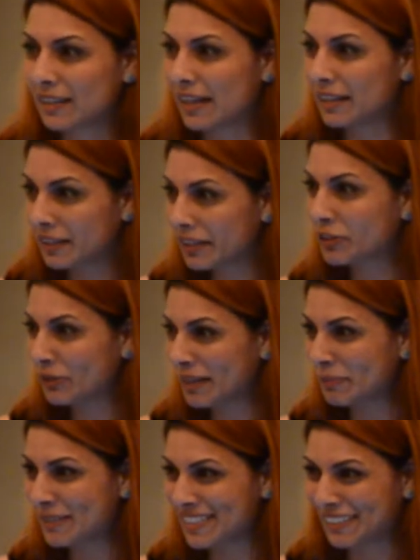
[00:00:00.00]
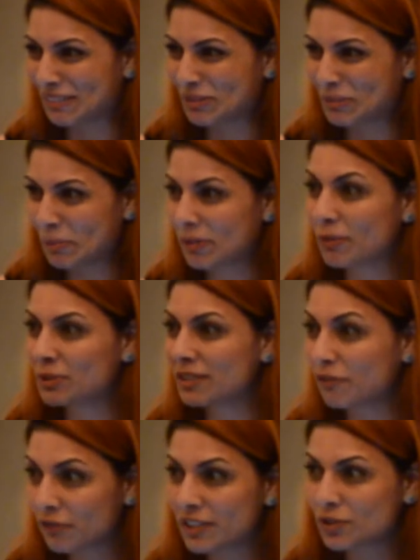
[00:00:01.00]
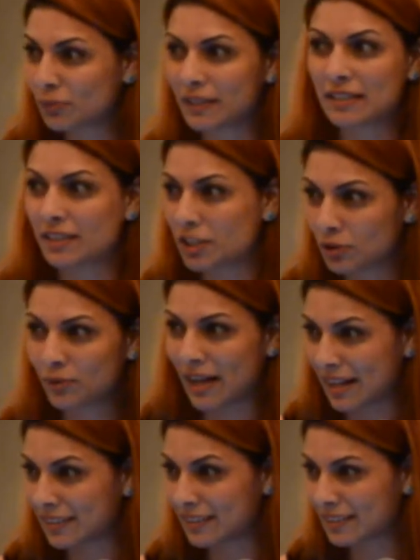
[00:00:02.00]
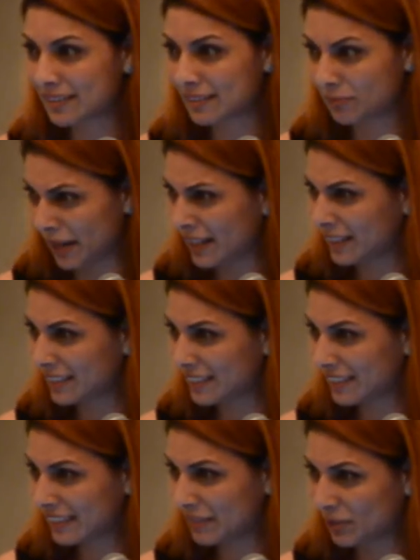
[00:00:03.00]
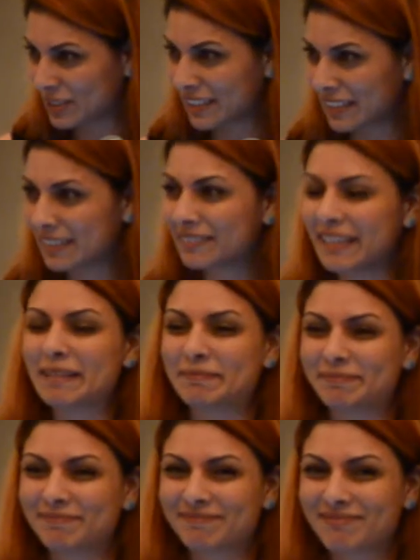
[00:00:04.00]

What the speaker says: I'm correctly saying this, but it was the first win in the US, right? Yeah. Wasn't it? Yeah.